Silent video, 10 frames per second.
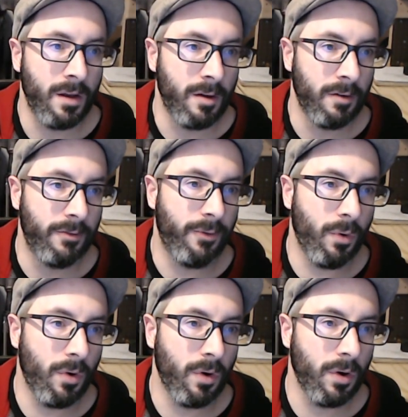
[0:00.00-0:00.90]

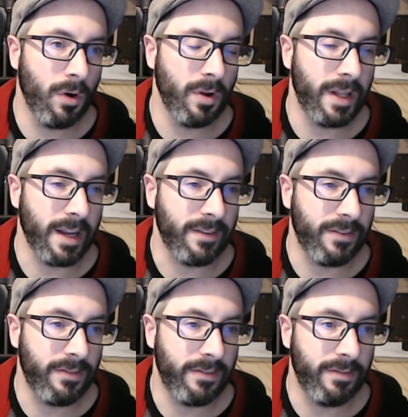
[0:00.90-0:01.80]
for the
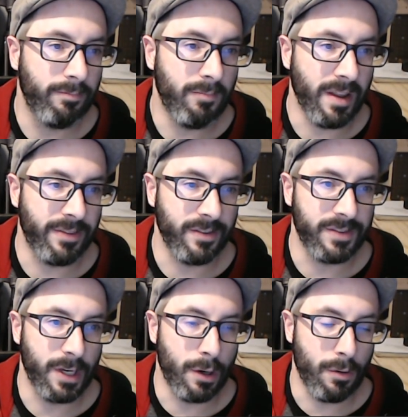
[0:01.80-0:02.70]
next month or
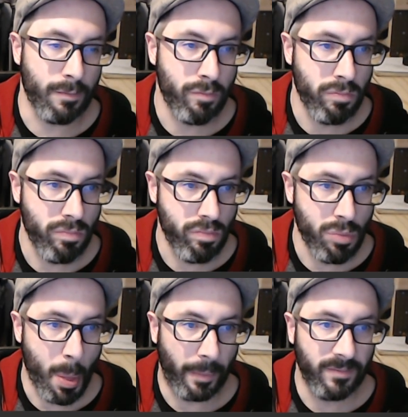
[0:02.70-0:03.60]
so.
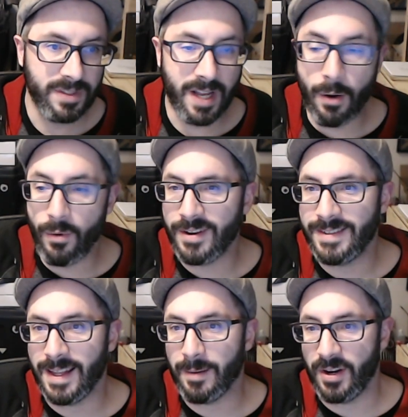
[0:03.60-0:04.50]
Star Wars
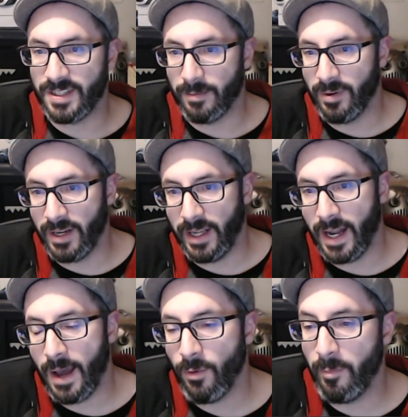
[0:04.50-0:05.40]
Celebration. Brittany and
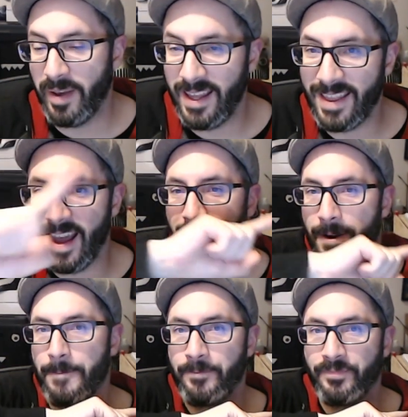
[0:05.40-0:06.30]
I will be
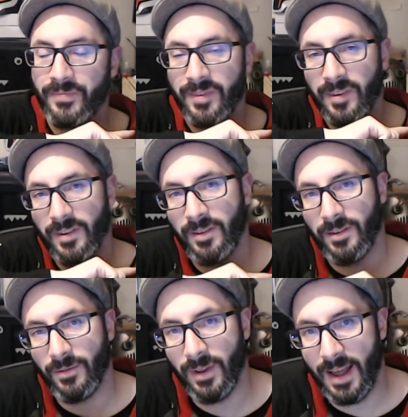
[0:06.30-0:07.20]
there.
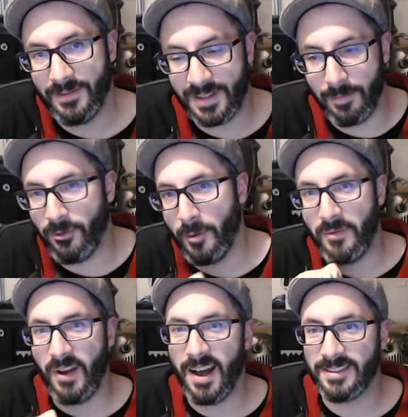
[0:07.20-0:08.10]
We'll have some form
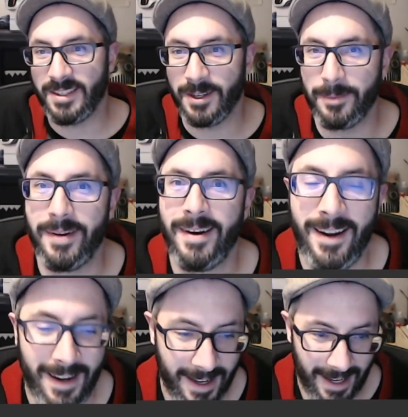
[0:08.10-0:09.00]
of costume,
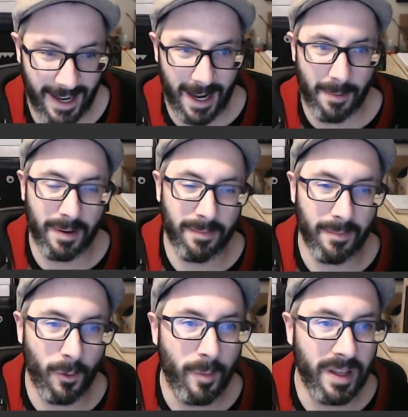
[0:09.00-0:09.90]
but
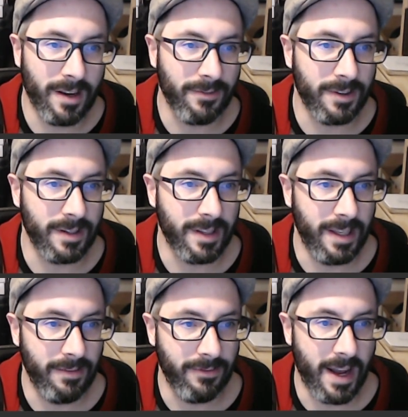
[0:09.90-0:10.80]
we'll be there for
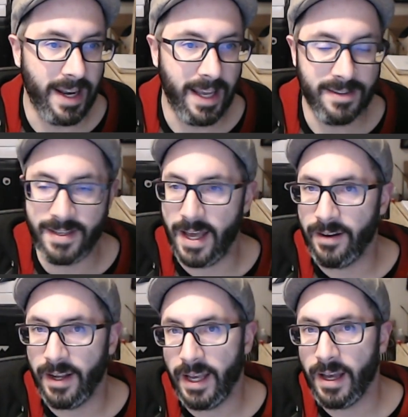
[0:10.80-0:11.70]
the Friday and
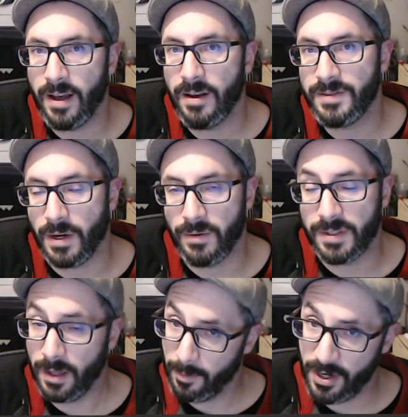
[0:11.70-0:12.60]
Saturday of Star Wars
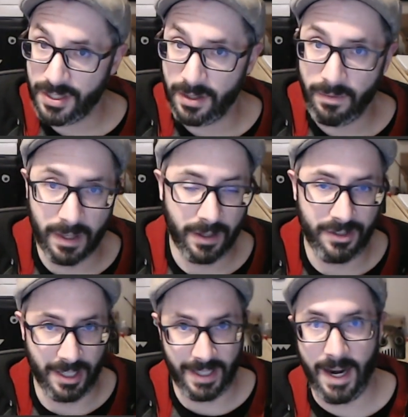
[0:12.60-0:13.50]
Celebration. We're going to go
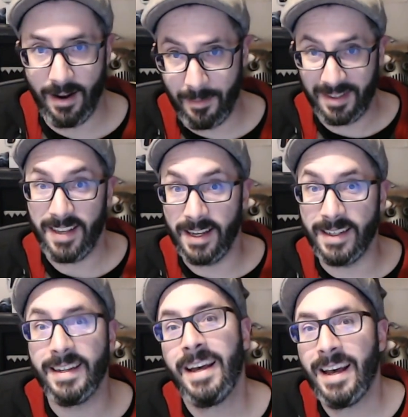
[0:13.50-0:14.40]
check that out. I'm
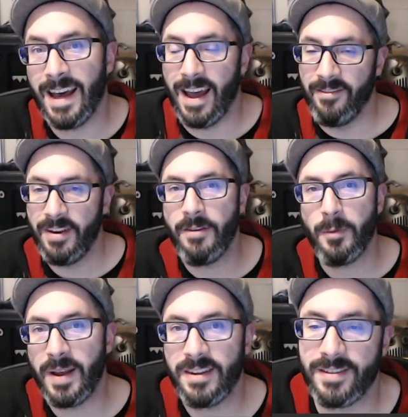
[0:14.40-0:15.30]
excited. I've never
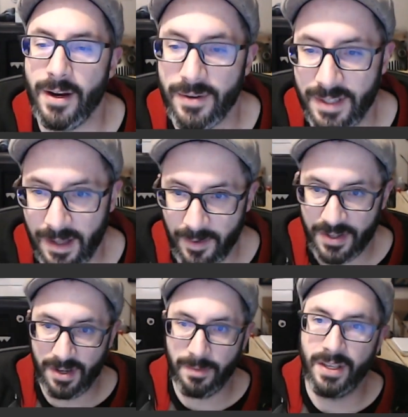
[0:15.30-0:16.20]
been to Star Wars
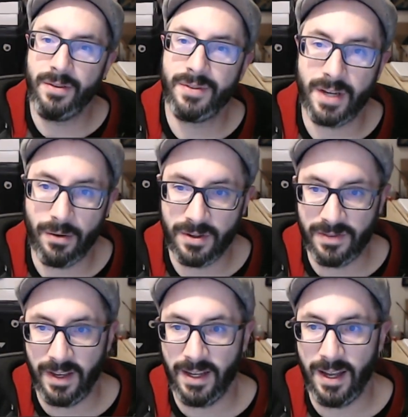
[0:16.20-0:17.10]
Celebration. I'm a huge Star Wars
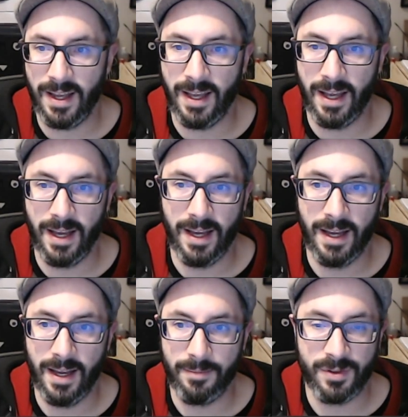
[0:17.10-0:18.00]
fan.
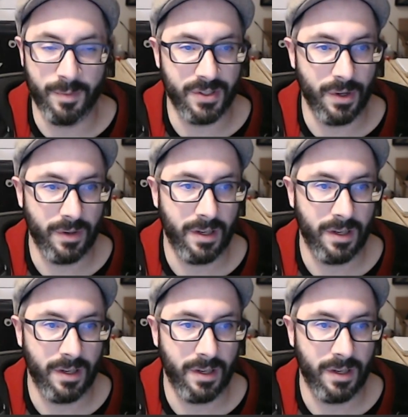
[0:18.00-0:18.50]
I'm super stoked.